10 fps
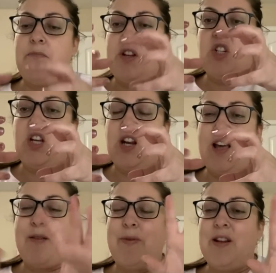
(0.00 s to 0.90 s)
bunching it
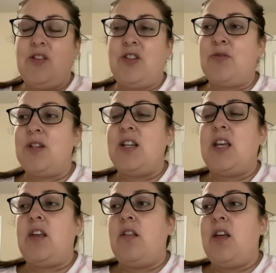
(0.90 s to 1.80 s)
up and it looked
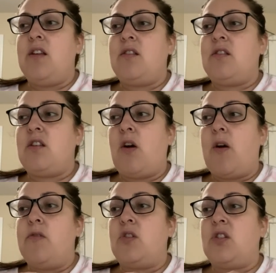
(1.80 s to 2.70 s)
ridiculous. So
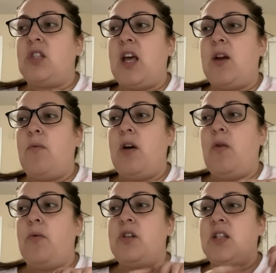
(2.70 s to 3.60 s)
I was just like,
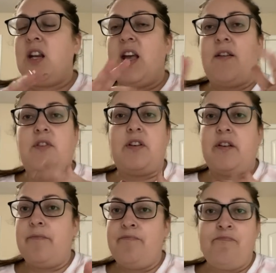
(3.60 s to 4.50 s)
well, we're just going to have
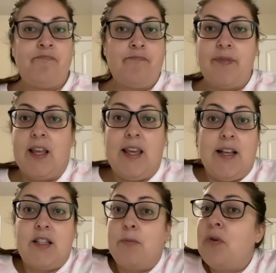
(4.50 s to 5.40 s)
to
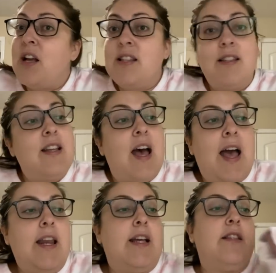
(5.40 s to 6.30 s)
get some presents to
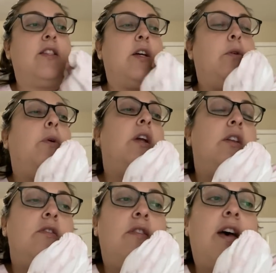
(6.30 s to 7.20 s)
hide it. So we're going to do